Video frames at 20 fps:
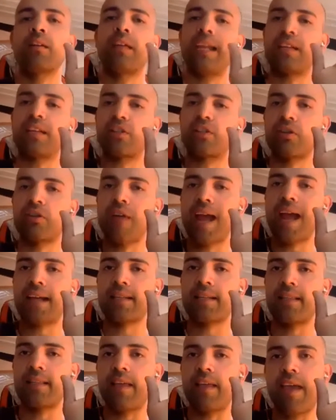extracts
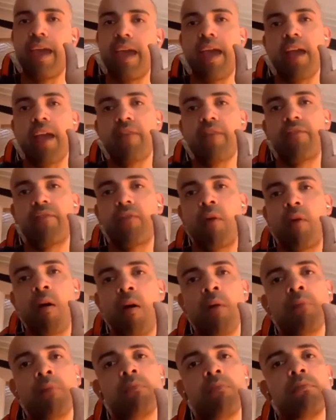the air
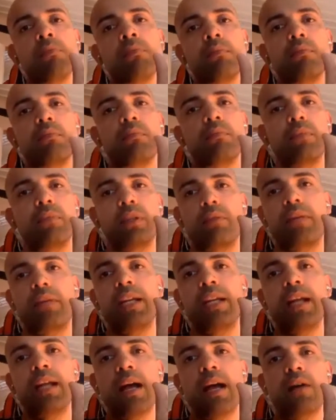from the
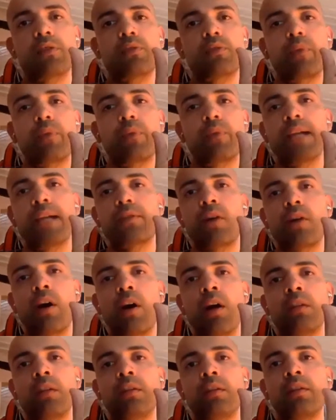greenhouse where it's hot